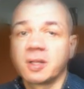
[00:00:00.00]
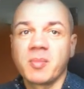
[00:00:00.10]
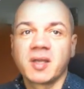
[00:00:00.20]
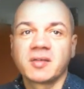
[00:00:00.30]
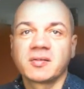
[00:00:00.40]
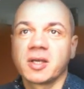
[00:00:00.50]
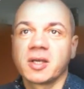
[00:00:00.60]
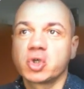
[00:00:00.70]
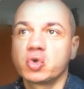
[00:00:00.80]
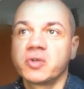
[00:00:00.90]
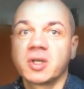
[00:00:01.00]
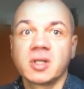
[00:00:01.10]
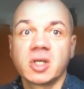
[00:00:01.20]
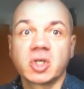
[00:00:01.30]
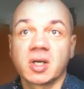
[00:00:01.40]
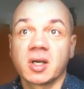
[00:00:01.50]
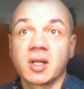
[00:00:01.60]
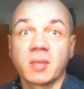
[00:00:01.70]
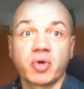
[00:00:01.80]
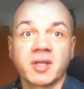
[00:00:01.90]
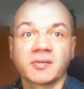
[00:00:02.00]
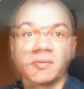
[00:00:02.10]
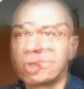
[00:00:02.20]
that makes choosing niche a breeze.